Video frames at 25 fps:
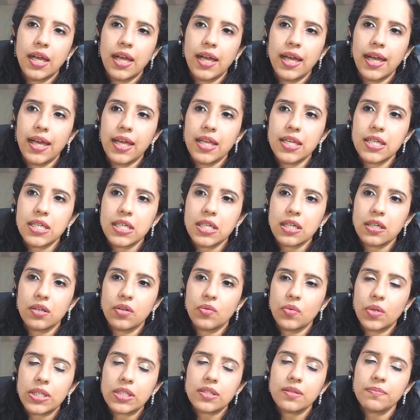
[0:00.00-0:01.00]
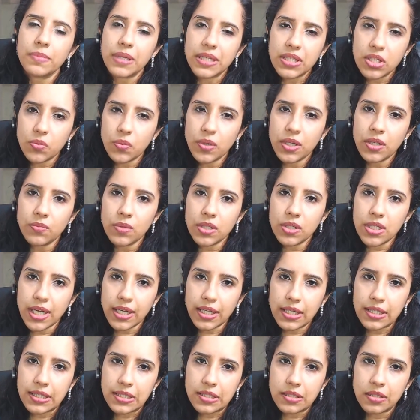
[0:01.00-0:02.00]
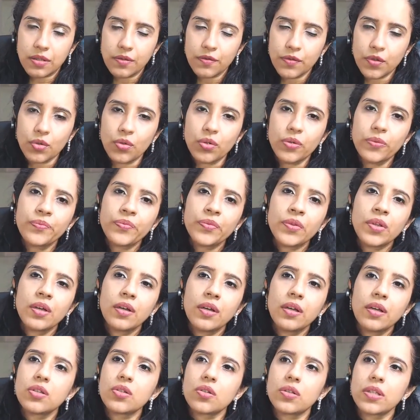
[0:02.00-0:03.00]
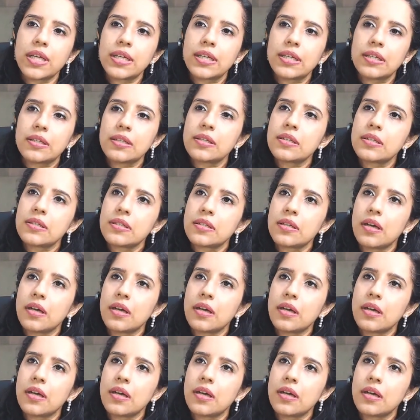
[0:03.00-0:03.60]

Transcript: and what is the best way in which I can serve you so that it